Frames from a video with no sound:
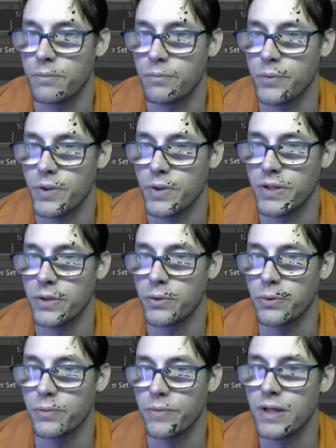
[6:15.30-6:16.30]
Pretty
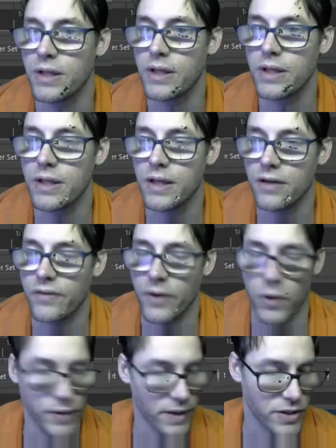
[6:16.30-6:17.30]
cool. If I
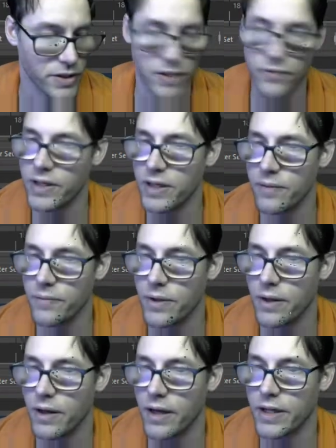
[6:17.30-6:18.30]
hold down the Shift key,
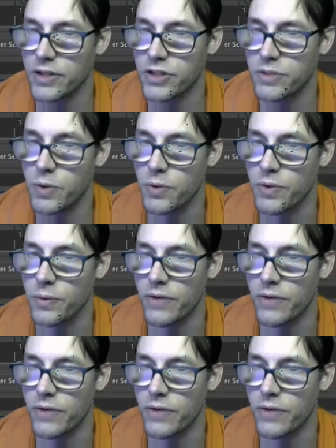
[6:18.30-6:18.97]
I can smooth it.